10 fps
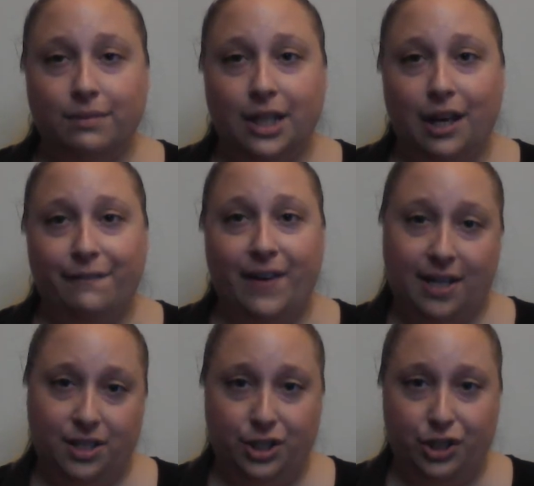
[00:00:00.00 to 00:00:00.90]

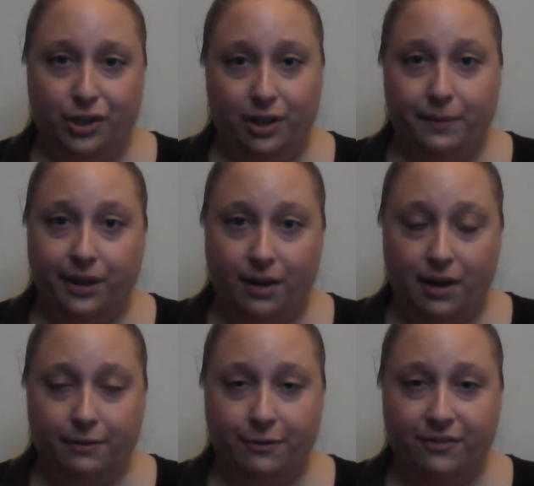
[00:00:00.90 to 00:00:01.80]
affects the show that we
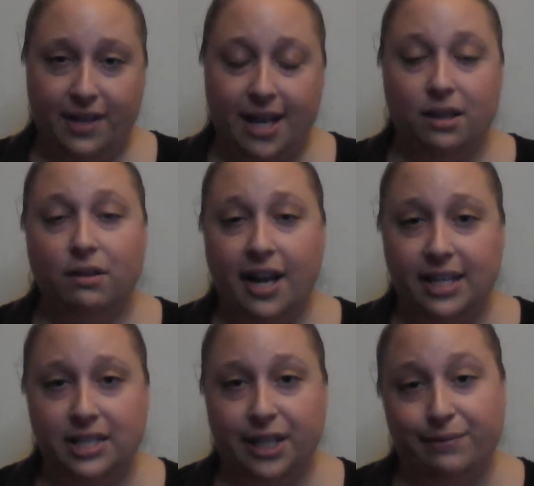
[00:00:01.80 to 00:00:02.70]
love and the
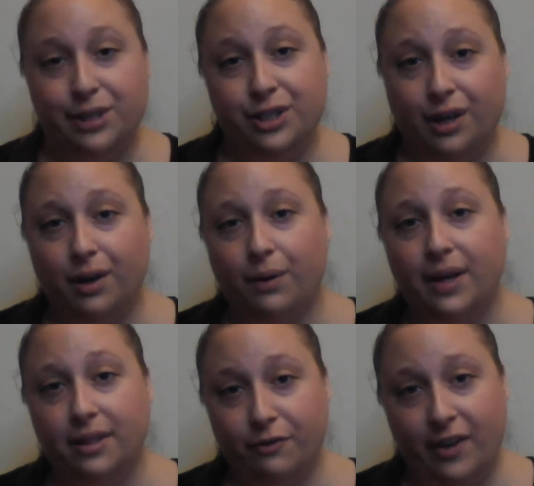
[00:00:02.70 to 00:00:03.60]
legacy of the show
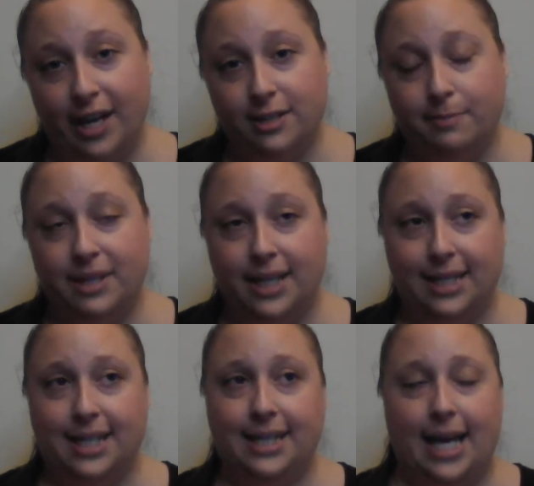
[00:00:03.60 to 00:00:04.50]
and the fandom and things
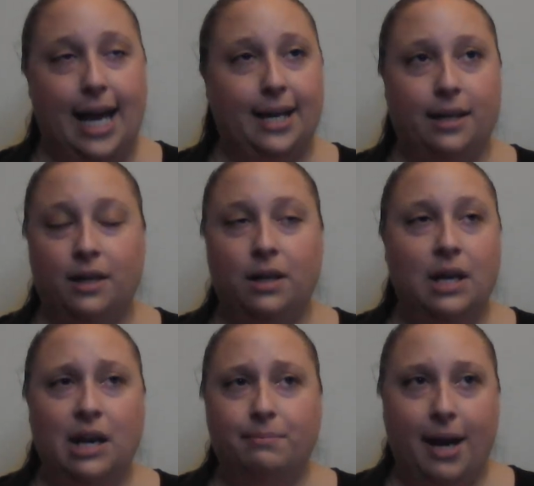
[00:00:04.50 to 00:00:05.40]
like that. And I'm
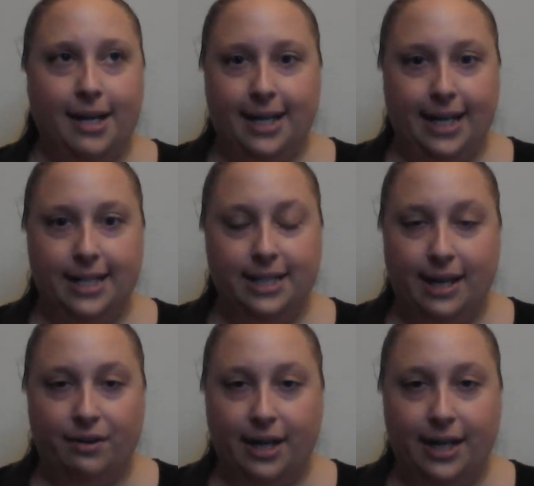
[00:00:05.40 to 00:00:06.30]
not going to get into that
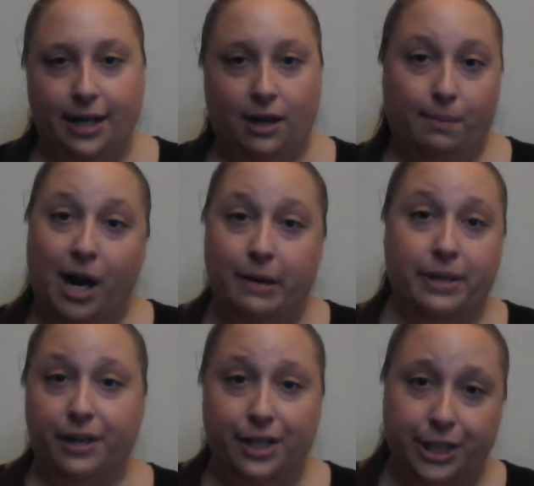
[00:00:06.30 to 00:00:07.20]
right here. I'm probably
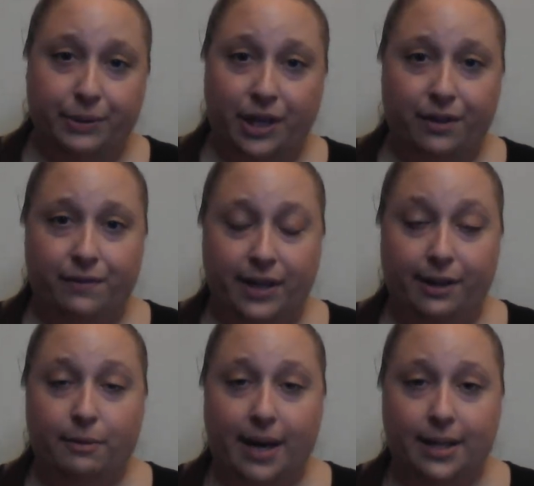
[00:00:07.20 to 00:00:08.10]
going to do another video
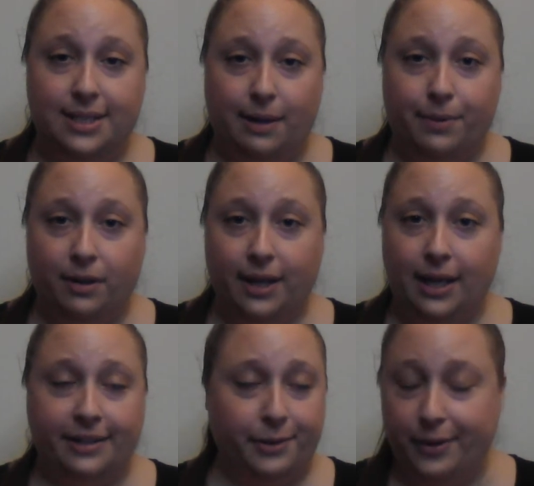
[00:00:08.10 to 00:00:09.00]
about it separately. I
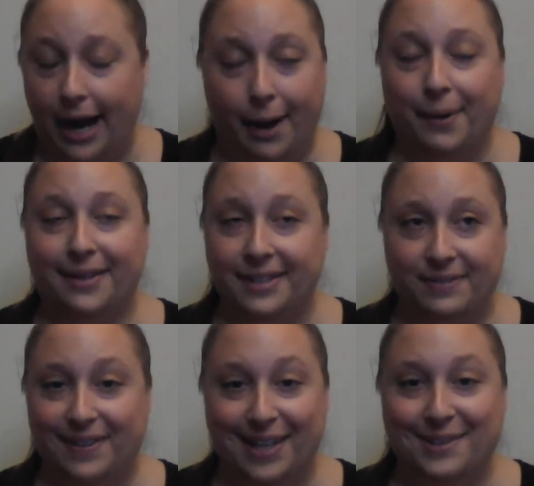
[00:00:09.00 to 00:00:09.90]
do not want this
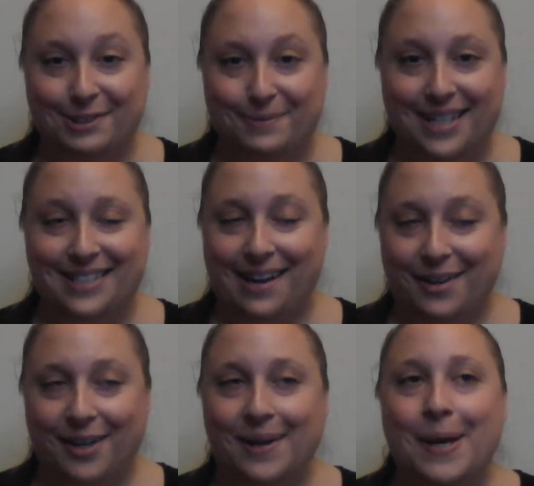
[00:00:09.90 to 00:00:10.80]
video to be a
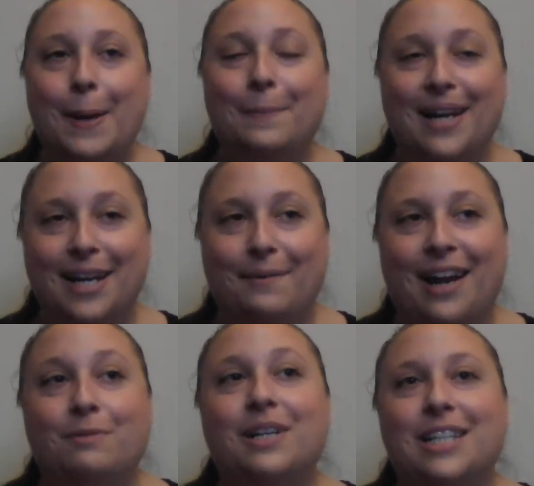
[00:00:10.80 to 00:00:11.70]
downer. But anyway, I
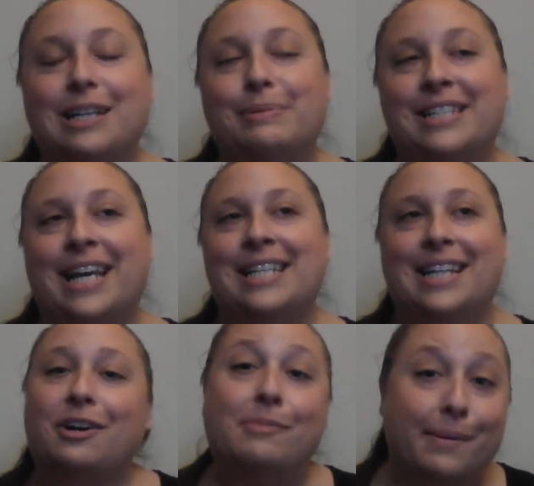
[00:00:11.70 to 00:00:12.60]
bring this up to say is that I
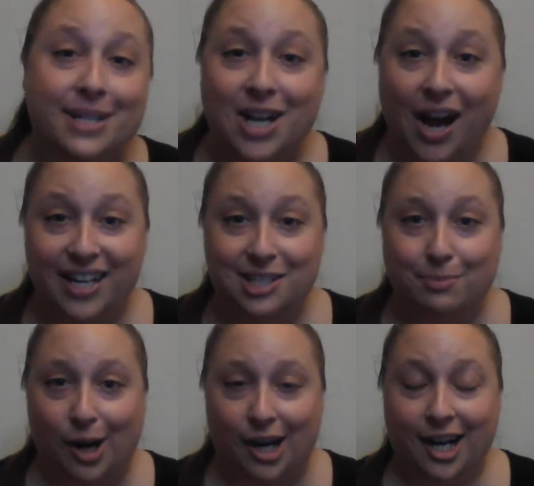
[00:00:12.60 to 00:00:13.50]
remember talking to
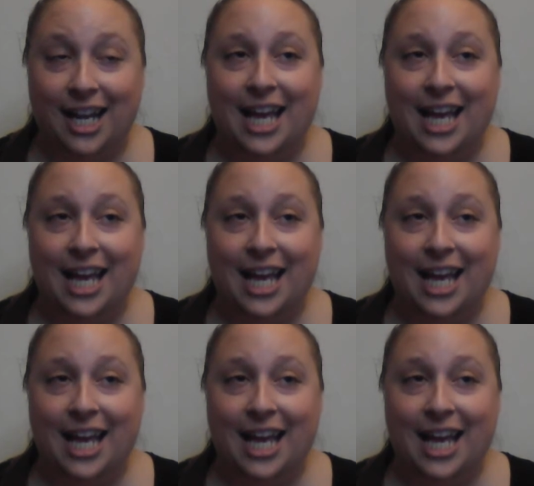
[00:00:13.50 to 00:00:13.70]
Mark,